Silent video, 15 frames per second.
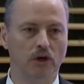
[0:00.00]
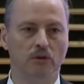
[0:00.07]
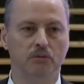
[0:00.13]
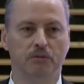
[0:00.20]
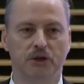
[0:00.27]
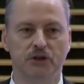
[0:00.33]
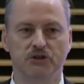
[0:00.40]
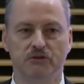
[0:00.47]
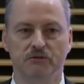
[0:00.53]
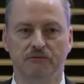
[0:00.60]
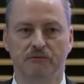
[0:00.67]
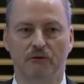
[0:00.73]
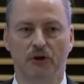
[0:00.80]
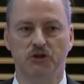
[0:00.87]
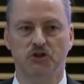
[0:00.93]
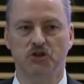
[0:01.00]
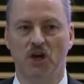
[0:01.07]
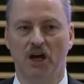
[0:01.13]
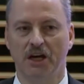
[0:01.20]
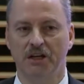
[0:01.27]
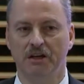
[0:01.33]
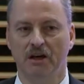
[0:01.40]
ambition for
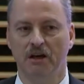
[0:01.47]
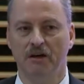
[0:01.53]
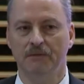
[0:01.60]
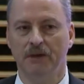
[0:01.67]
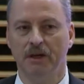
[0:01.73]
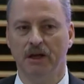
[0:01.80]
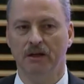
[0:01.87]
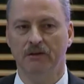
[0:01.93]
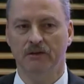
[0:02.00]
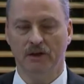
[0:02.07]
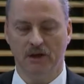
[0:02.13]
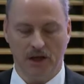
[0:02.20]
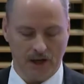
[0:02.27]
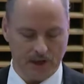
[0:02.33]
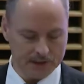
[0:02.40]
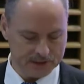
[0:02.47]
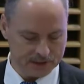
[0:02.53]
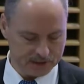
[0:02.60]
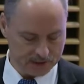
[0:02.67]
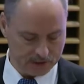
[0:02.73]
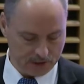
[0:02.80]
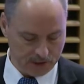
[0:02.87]
China at the
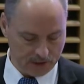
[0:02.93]
last